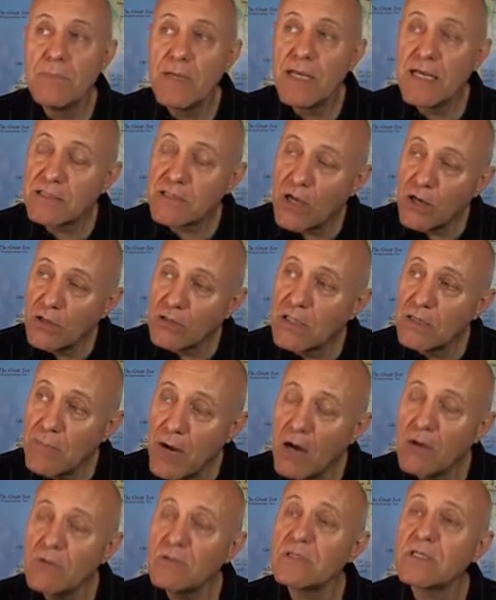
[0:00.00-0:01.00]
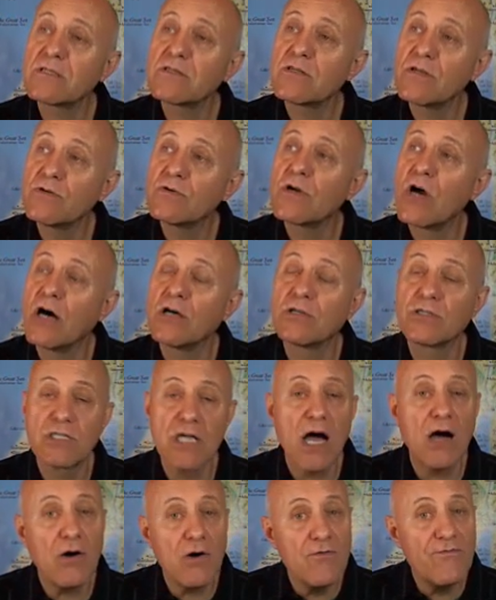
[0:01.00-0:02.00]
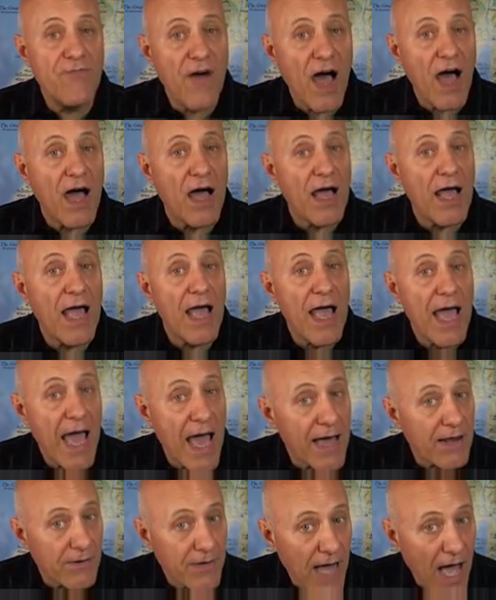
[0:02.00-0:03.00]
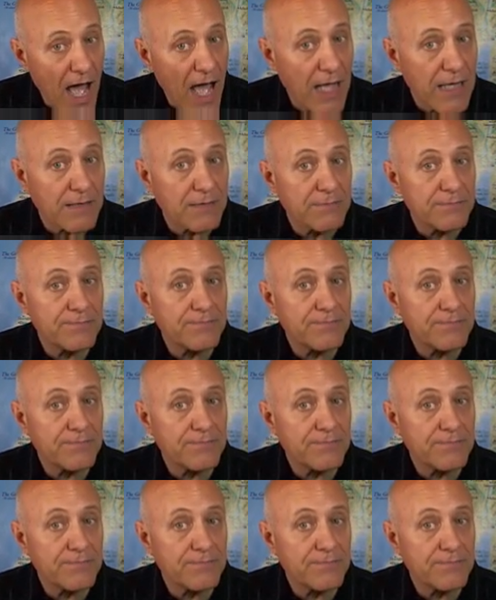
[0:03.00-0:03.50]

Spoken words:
It's only Moses who calls Yehovah Adonai.